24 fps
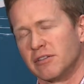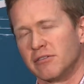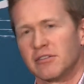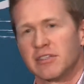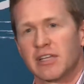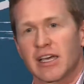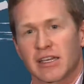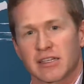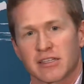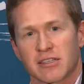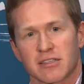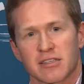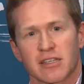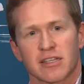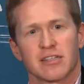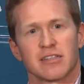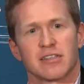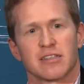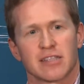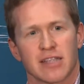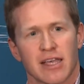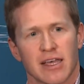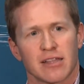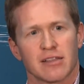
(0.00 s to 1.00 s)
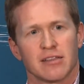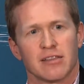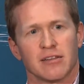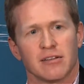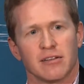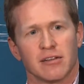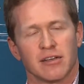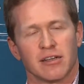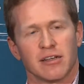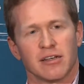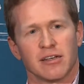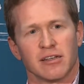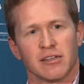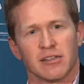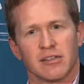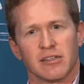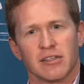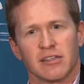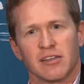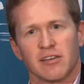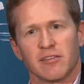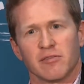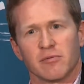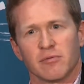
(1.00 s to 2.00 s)
Texas had said that
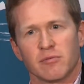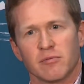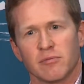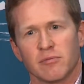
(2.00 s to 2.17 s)
if